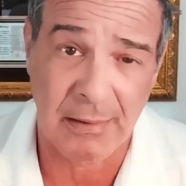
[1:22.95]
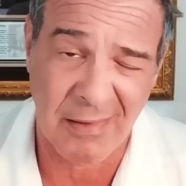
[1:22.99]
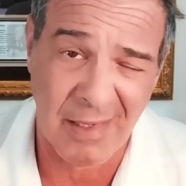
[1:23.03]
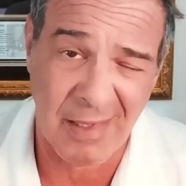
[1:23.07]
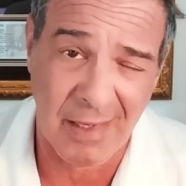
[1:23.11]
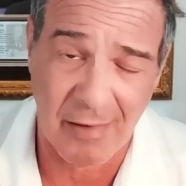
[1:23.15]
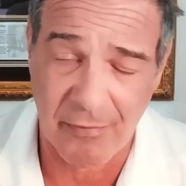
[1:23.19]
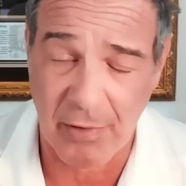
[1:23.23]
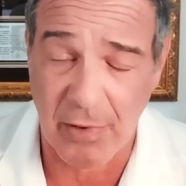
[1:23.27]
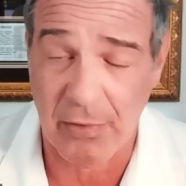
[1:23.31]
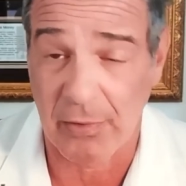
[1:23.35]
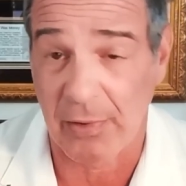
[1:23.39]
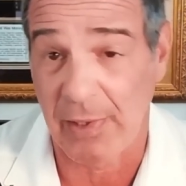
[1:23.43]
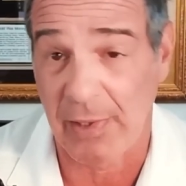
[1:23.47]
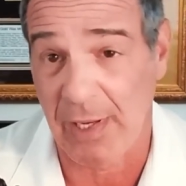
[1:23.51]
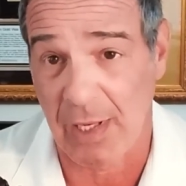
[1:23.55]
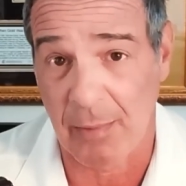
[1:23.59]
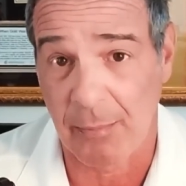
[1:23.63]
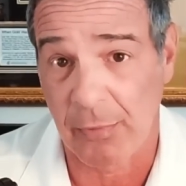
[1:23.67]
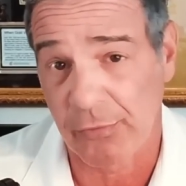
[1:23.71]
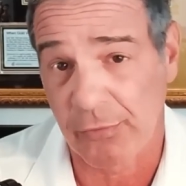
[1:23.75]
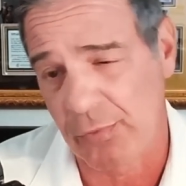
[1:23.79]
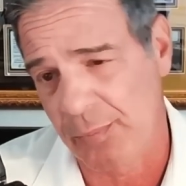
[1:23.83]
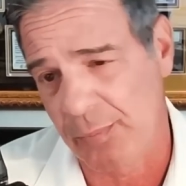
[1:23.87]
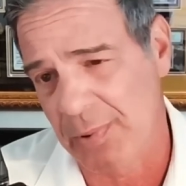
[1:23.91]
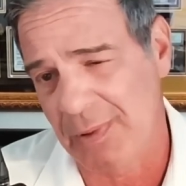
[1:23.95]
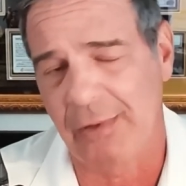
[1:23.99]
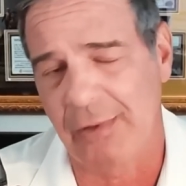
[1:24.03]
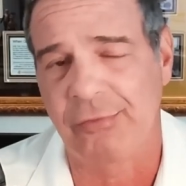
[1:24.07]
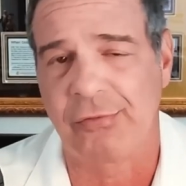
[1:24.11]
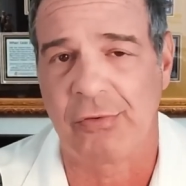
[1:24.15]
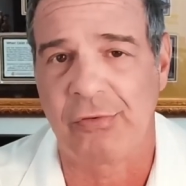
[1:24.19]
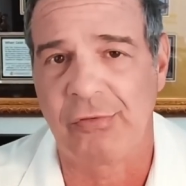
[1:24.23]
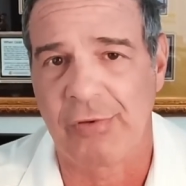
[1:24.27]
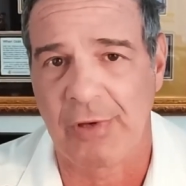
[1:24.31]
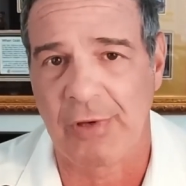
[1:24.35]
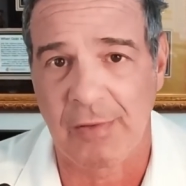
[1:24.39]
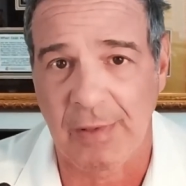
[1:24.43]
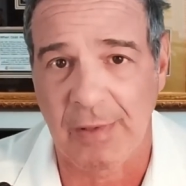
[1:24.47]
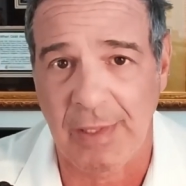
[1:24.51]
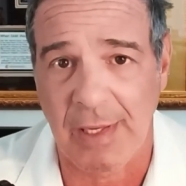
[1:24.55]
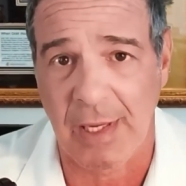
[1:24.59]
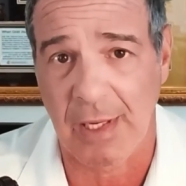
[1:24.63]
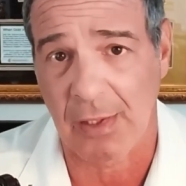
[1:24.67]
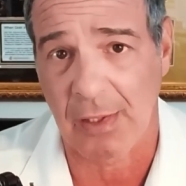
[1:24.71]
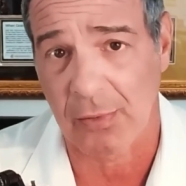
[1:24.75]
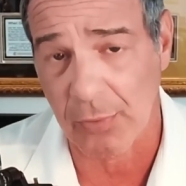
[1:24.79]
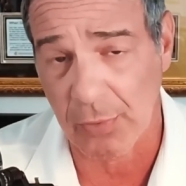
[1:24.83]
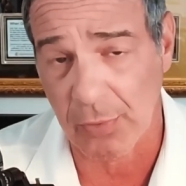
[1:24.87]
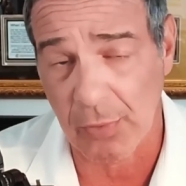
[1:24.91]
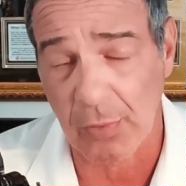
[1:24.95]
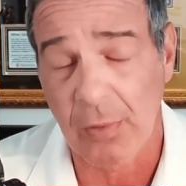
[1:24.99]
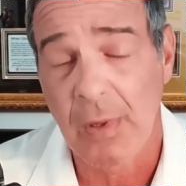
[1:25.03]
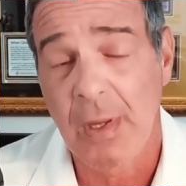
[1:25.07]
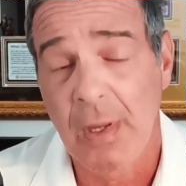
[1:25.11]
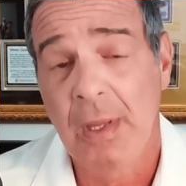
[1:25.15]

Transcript: They have other animals too, but let's just say the kangaroo.